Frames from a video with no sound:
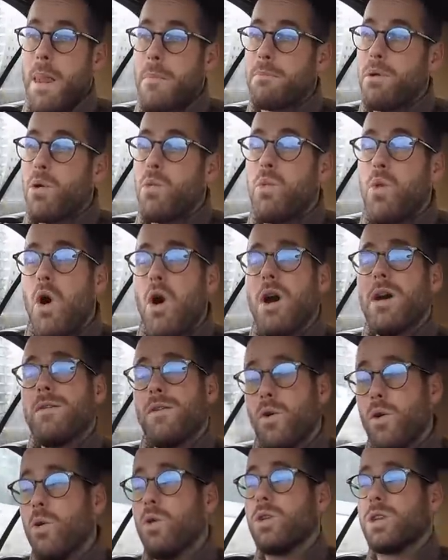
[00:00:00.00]
But what if
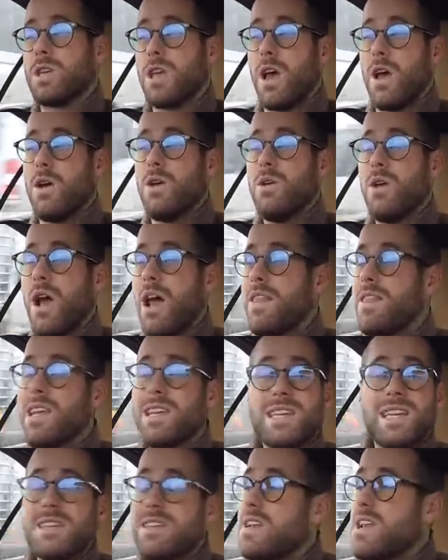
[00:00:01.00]
also, and
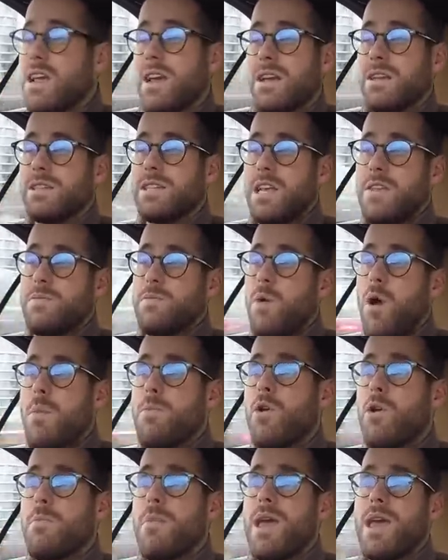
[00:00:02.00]
this isn't inconceivable, I'm
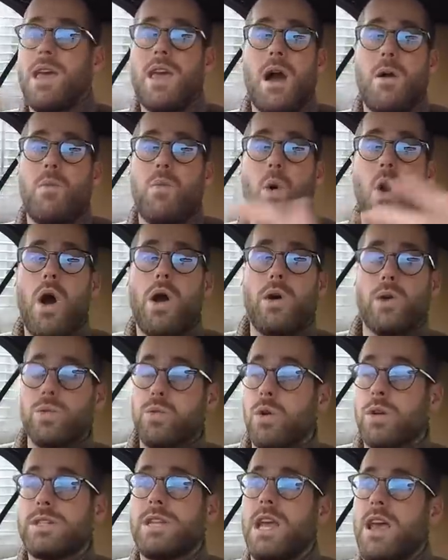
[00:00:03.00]
not making up wild
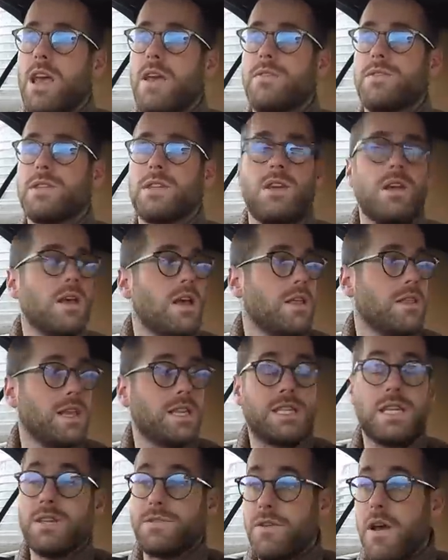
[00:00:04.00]
what ifs,
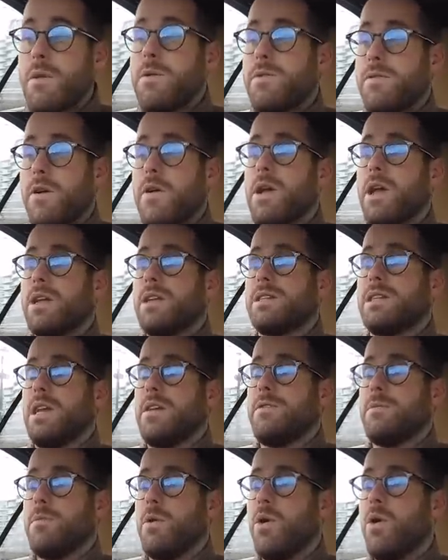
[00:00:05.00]
this is very, very
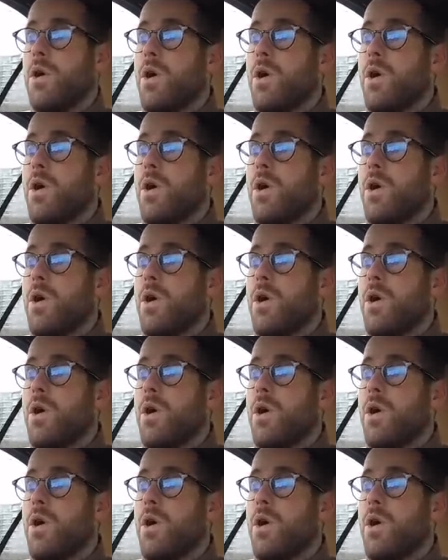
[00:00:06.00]
conceivable.